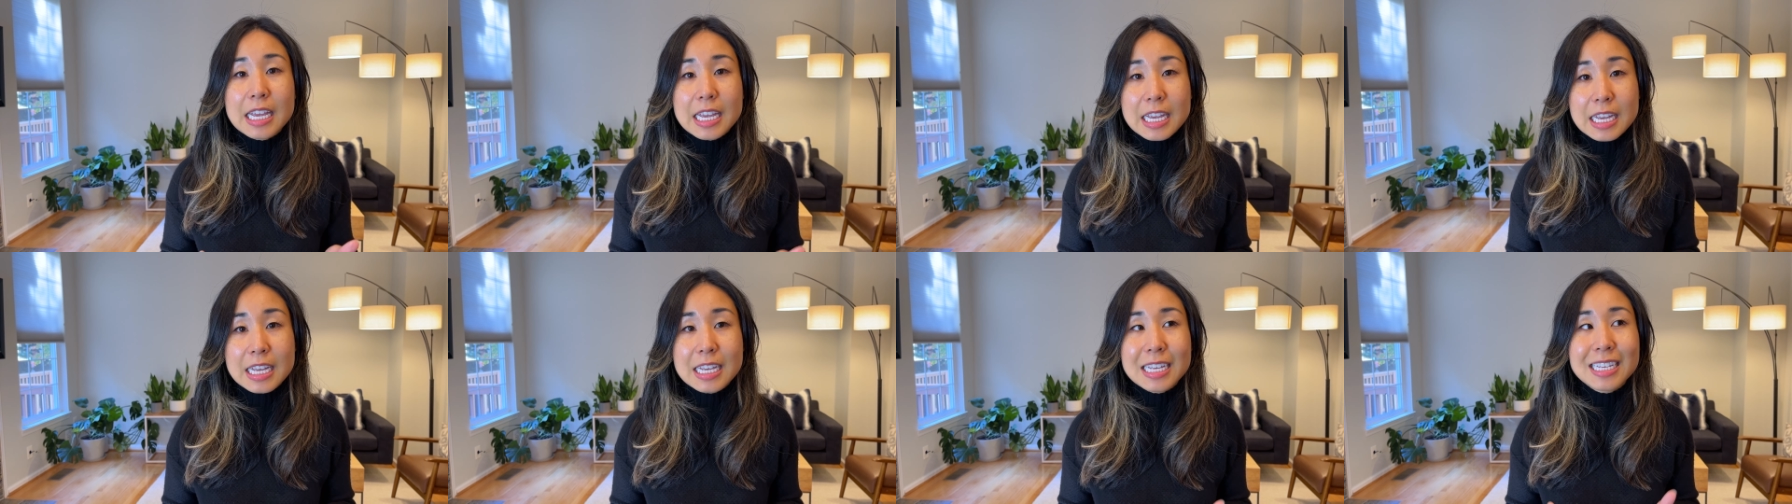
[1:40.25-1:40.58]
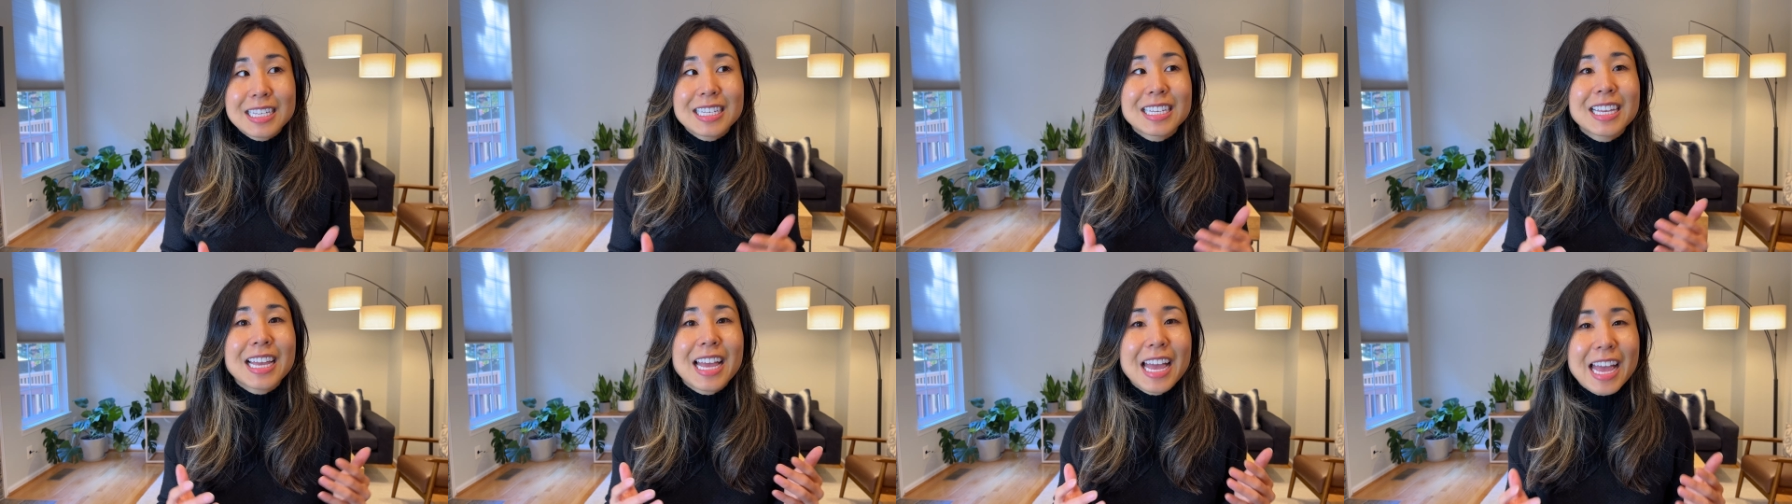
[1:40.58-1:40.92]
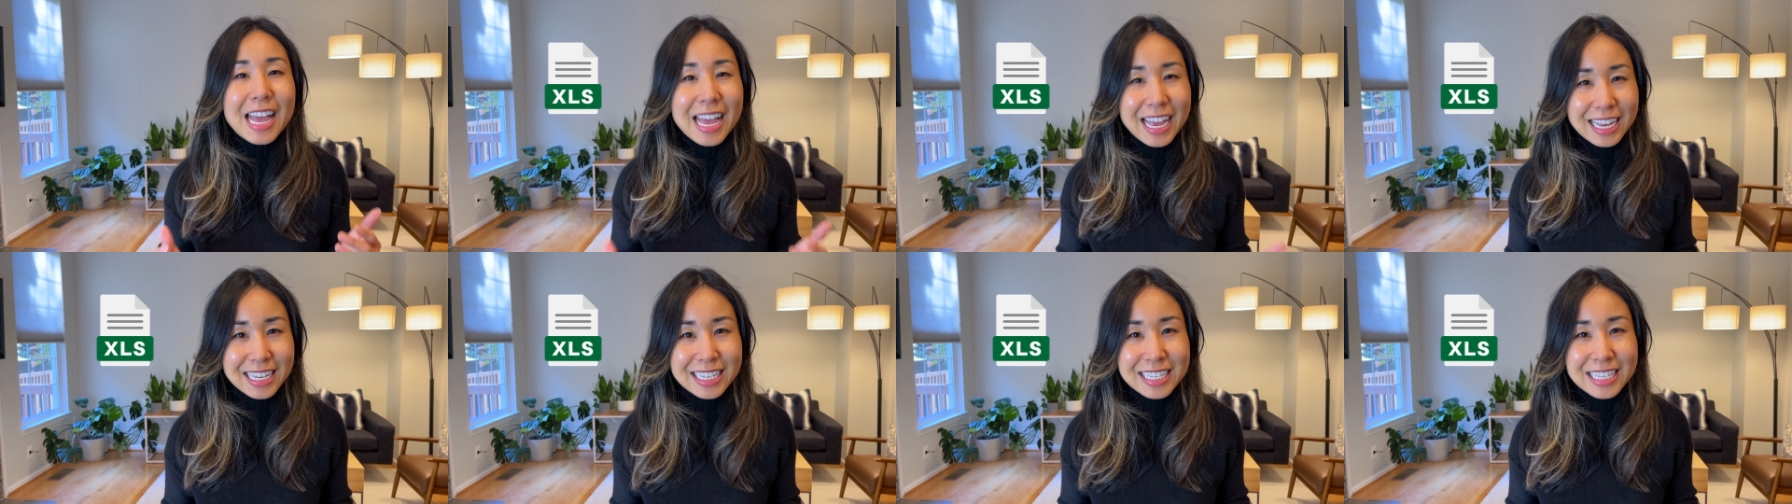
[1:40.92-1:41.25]
is
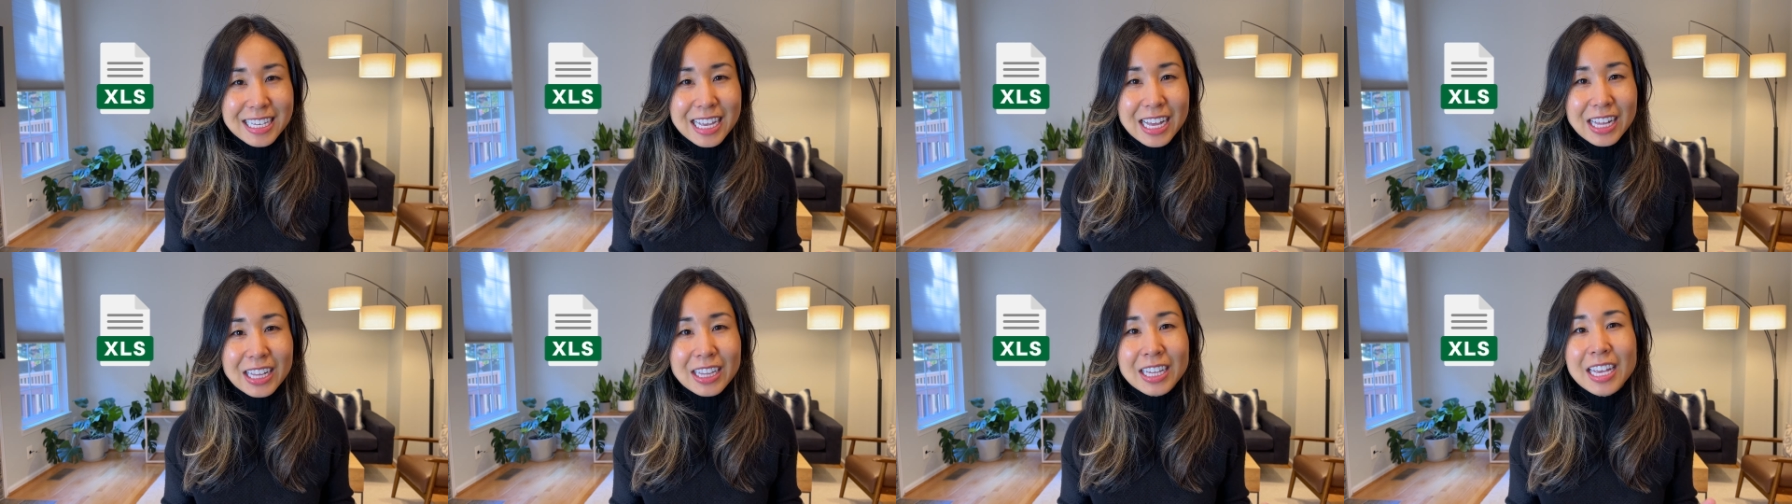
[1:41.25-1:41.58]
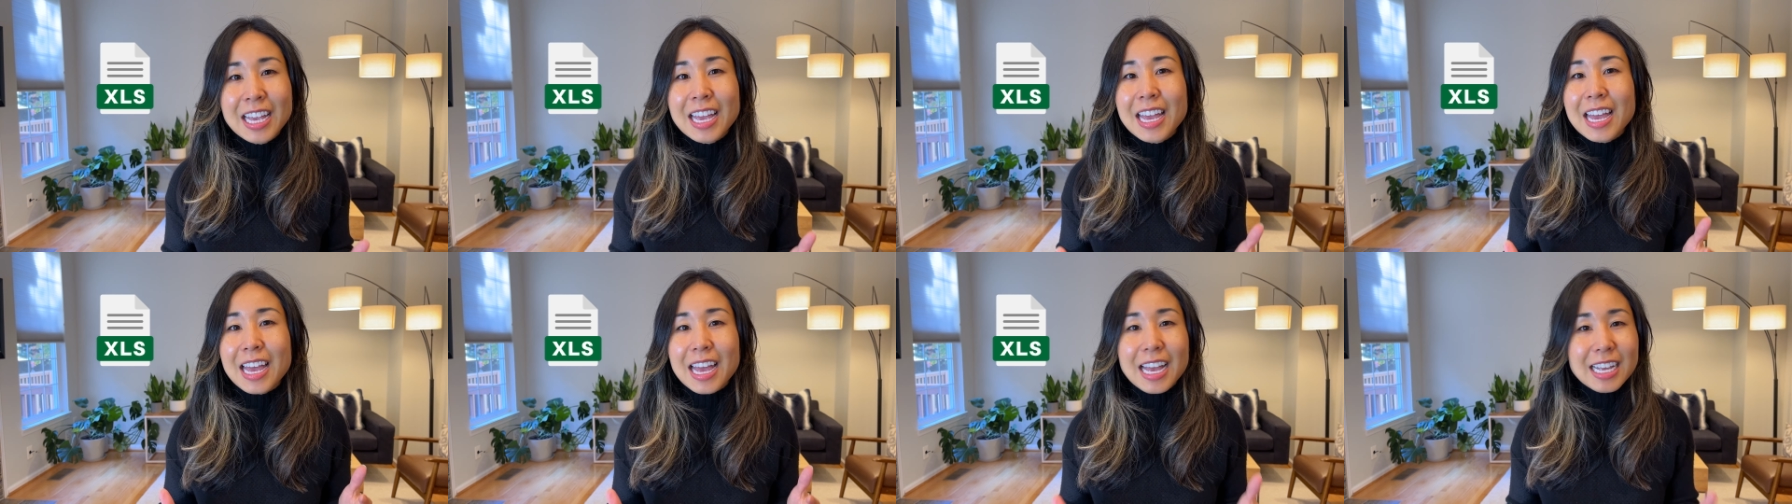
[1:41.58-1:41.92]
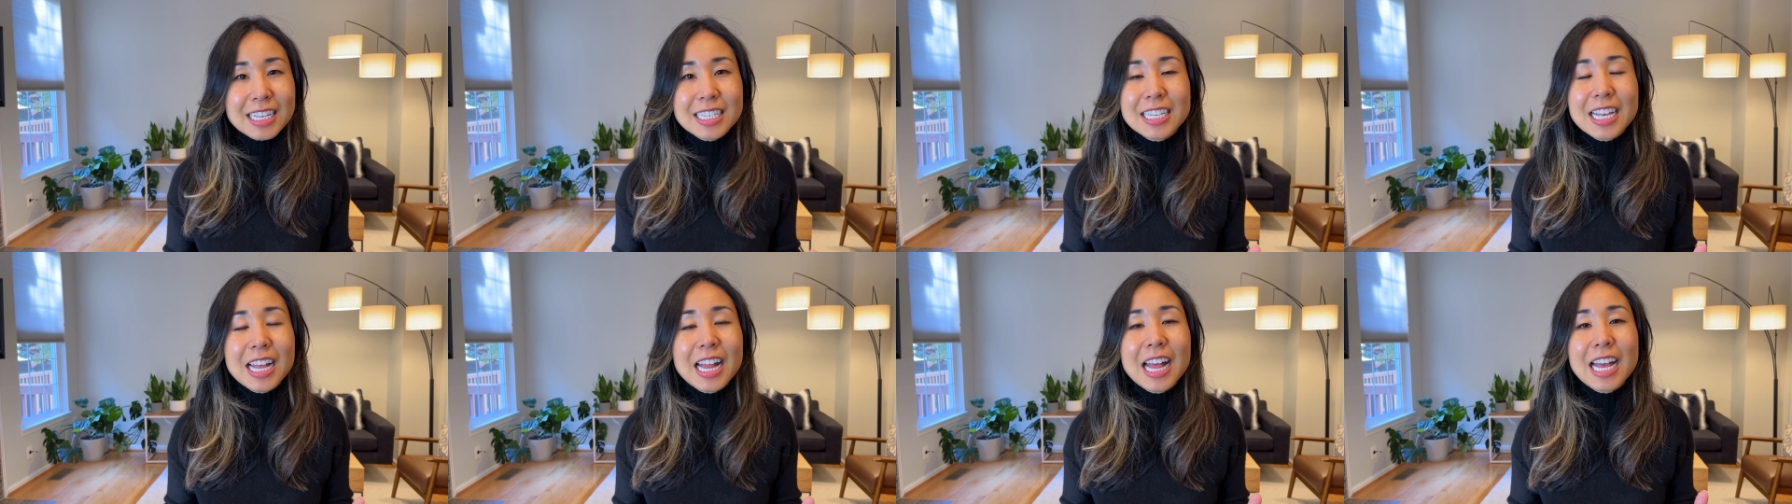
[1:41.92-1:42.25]
Excel.
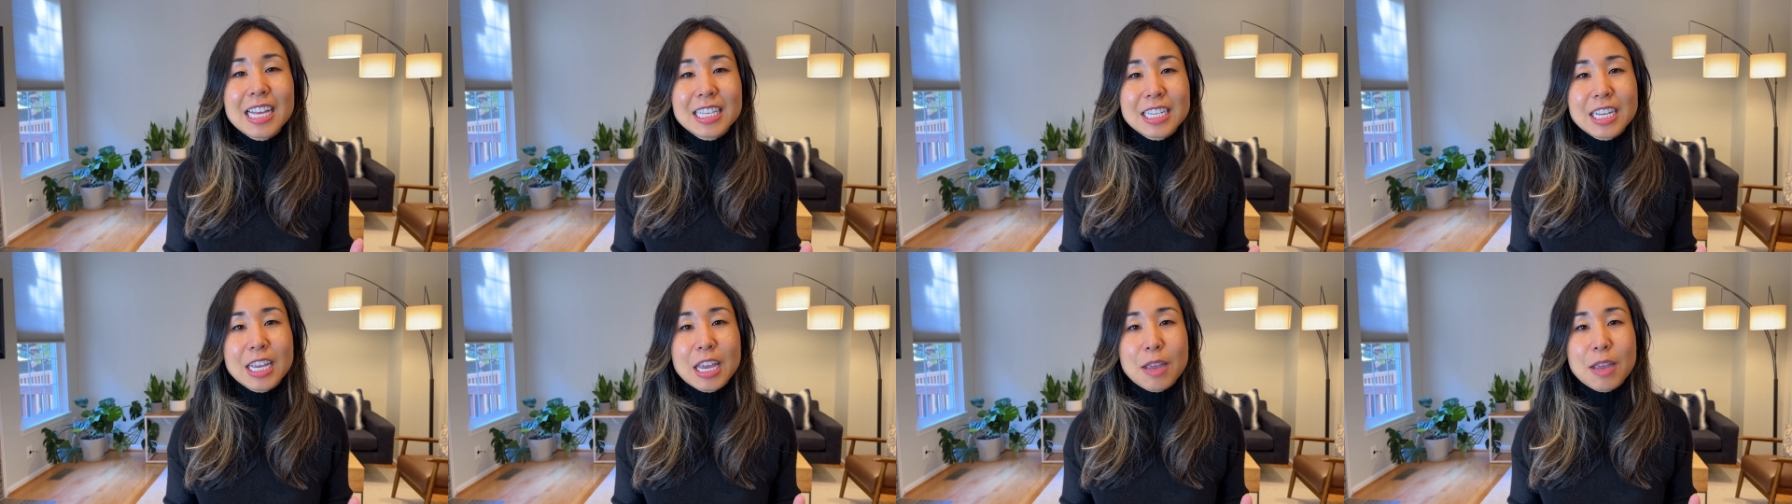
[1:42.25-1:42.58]
Excel has a